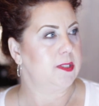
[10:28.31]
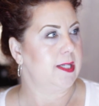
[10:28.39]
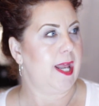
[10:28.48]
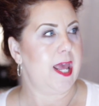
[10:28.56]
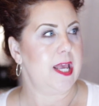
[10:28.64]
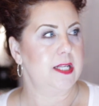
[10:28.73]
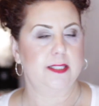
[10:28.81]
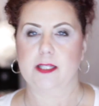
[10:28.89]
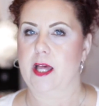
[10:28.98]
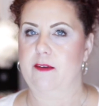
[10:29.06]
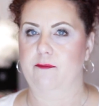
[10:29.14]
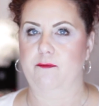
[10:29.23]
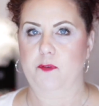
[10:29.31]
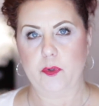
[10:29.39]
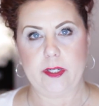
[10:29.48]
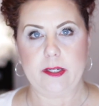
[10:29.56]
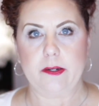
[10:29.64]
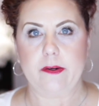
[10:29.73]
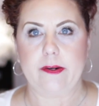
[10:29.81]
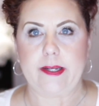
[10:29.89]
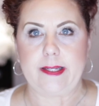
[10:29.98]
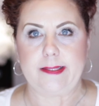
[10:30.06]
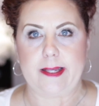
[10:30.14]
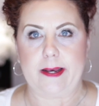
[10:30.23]
today it's like 40
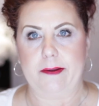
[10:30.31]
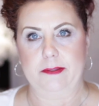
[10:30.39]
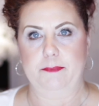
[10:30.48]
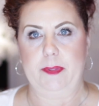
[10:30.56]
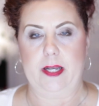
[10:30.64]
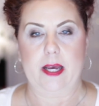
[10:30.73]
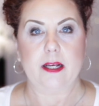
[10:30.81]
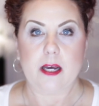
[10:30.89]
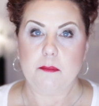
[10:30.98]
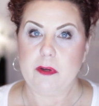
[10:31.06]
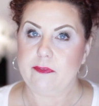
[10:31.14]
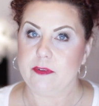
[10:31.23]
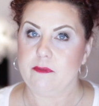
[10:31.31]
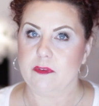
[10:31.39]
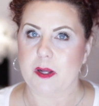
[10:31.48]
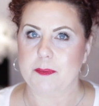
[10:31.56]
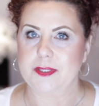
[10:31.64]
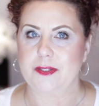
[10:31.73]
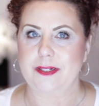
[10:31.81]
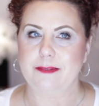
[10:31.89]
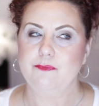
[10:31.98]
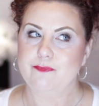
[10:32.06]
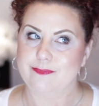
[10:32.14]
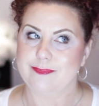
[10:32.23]
degrees out but I got my flip-flops on